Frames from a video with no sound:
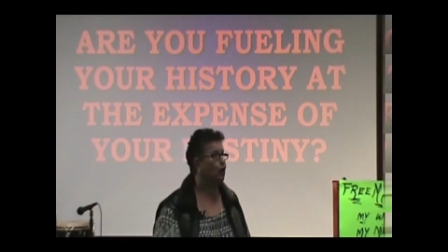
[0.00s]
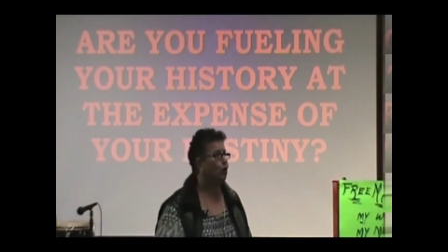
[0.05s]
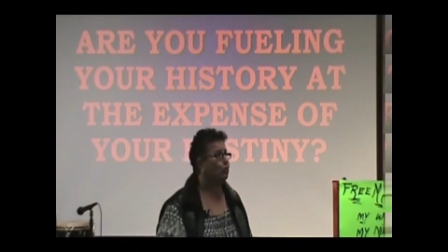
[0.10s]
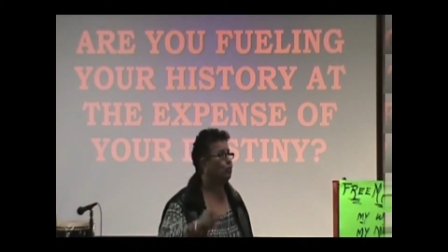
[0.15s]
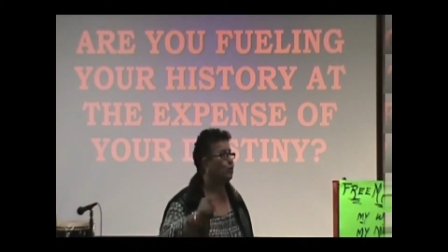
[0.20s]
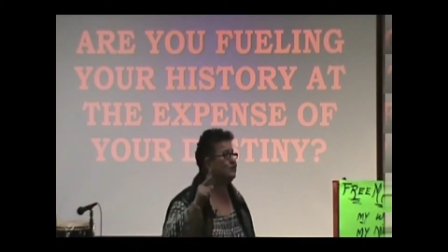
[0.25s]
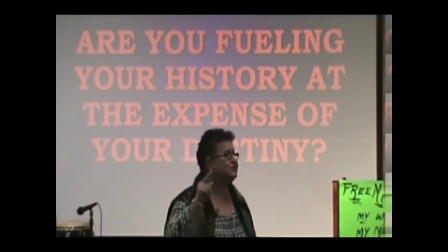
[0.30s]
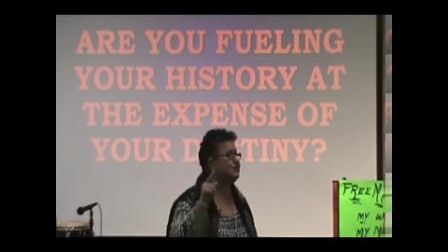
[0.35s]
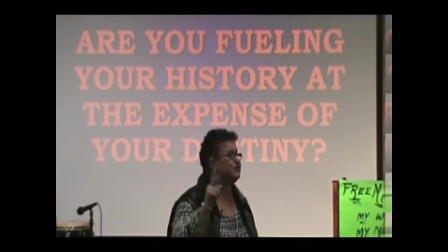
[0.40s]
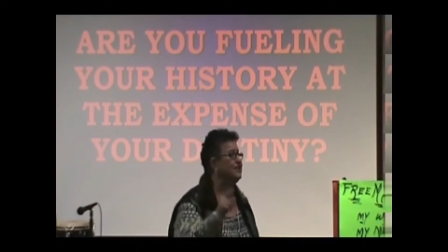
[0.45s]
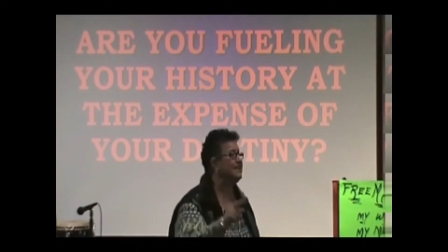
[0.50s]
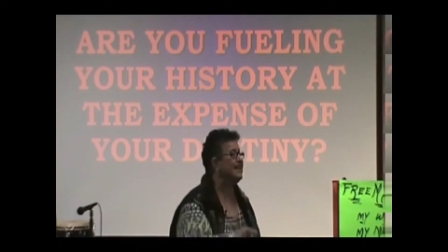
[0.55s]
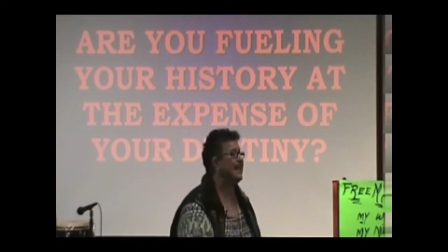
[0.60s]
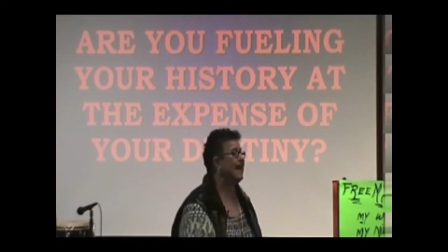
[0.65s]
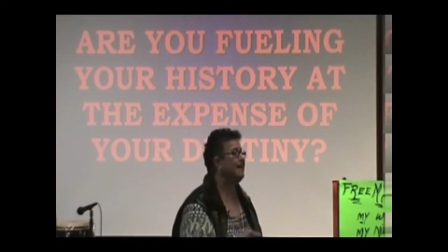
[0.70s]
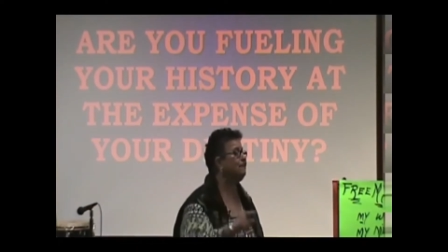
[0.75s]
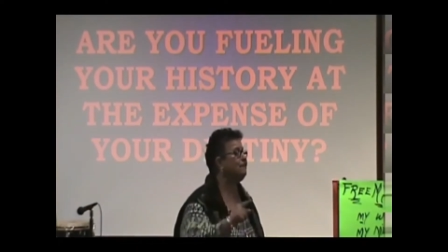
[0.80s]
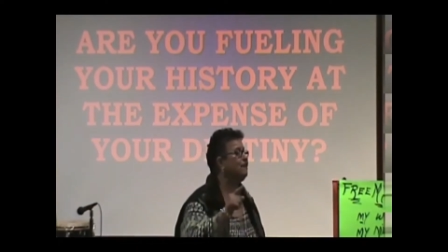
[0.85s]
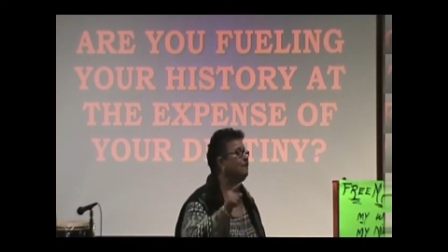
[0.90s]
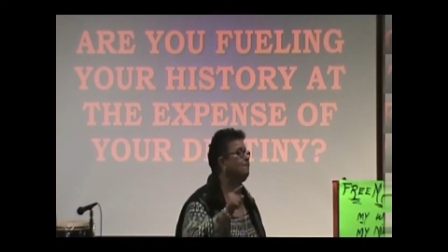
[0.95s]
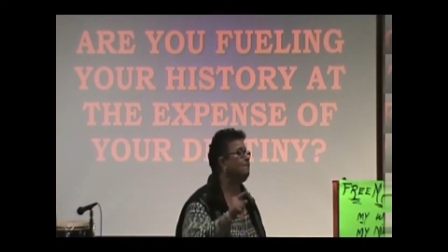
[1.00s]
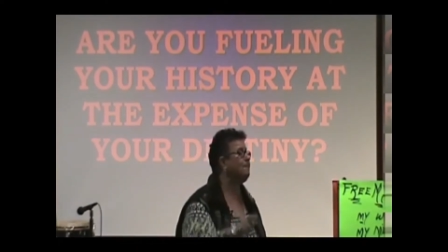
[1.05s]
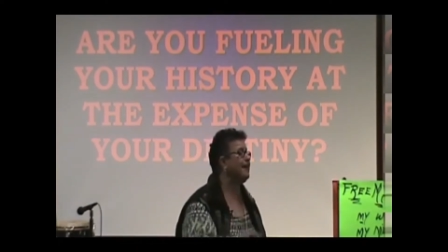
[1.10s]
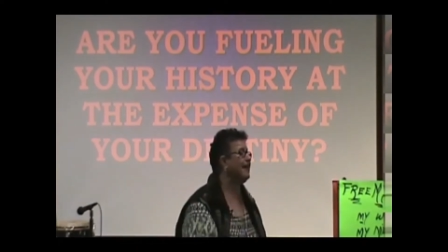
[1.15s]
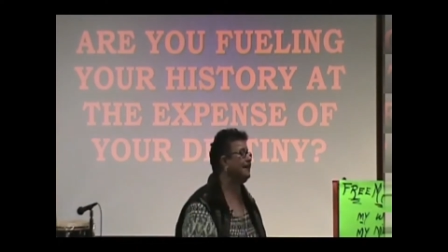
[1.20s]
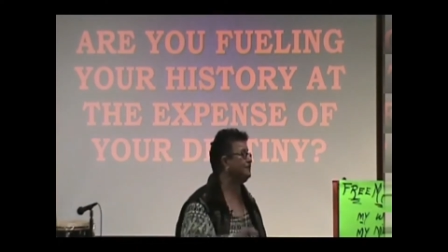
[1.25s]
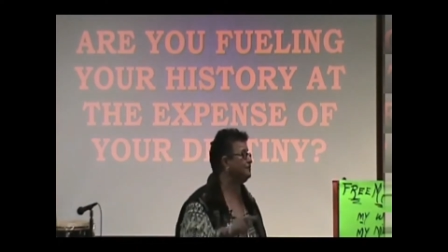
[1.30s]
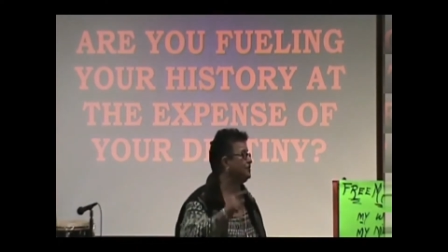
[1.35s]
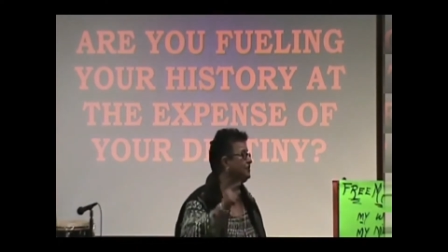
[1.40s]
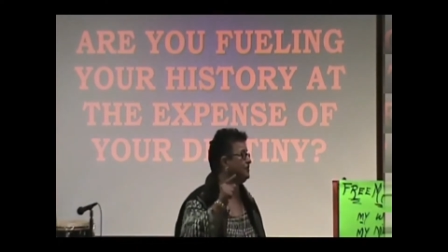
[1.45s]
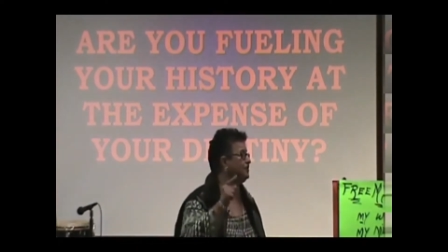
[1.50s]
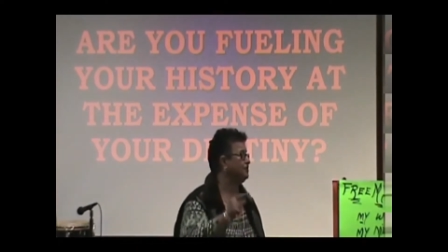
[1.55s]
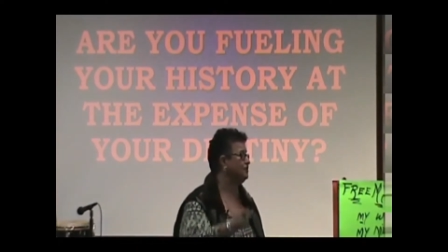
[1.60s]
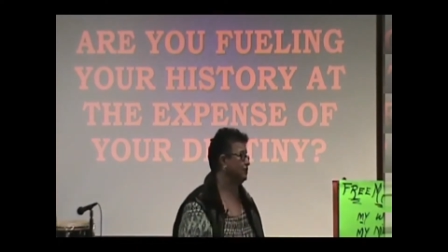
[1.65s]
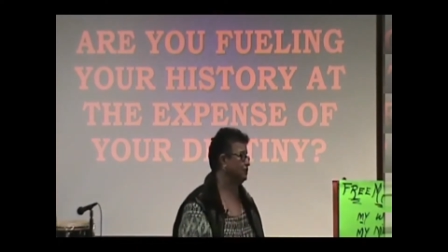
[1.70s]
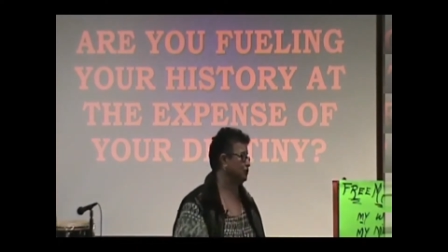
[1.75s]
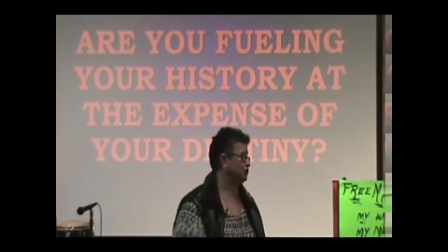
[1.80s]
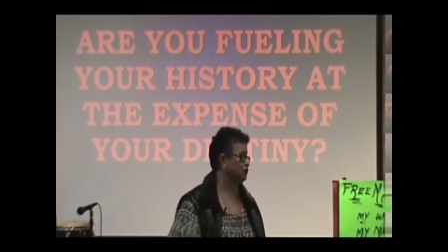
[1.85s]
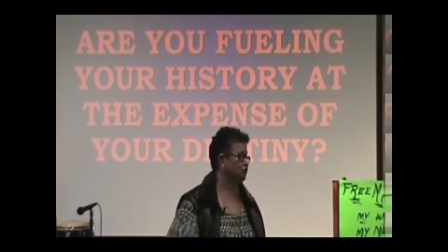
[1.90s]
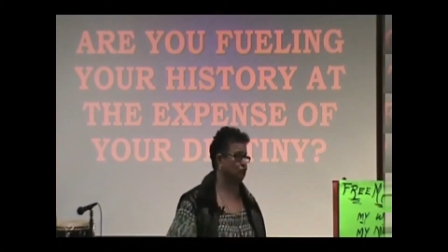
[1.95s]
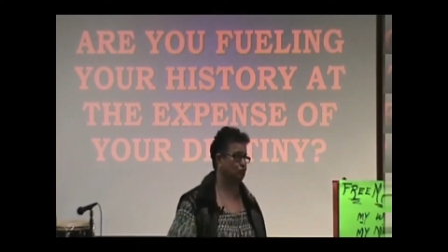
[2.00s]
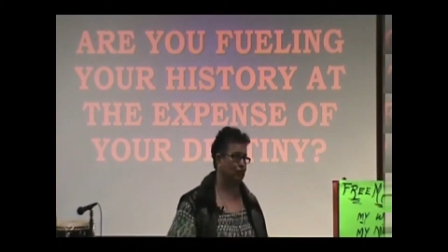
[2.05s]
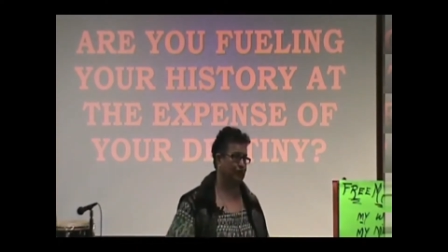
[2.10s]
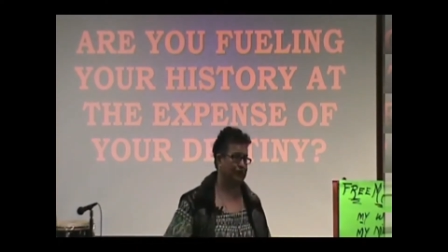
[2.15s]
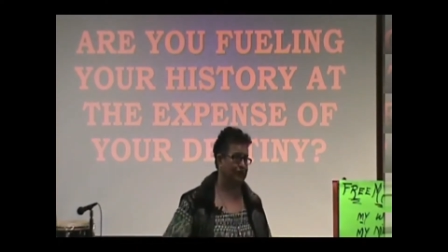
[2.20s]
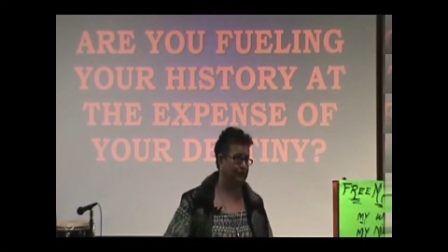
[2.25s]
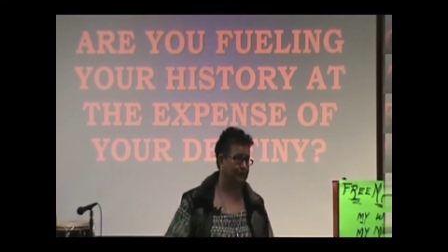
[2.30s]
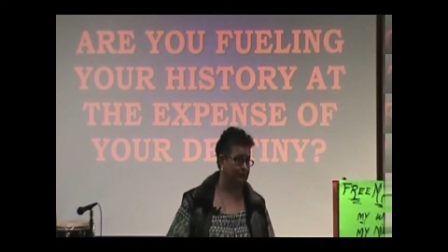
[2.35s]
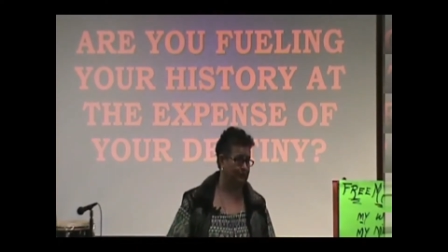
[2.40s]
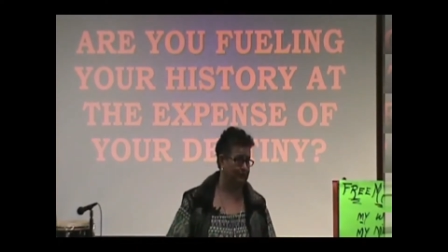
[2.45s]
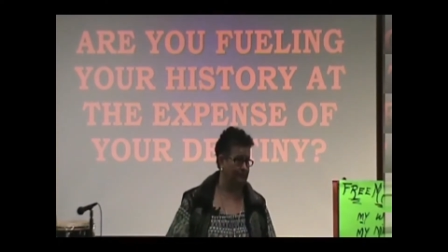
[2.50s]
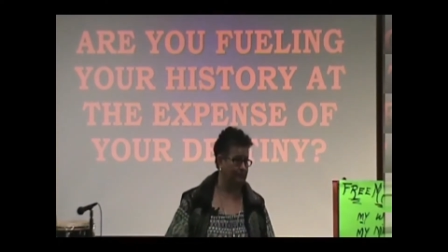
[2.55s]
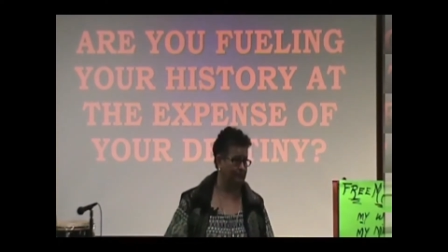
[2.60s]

was never meant to destroy you.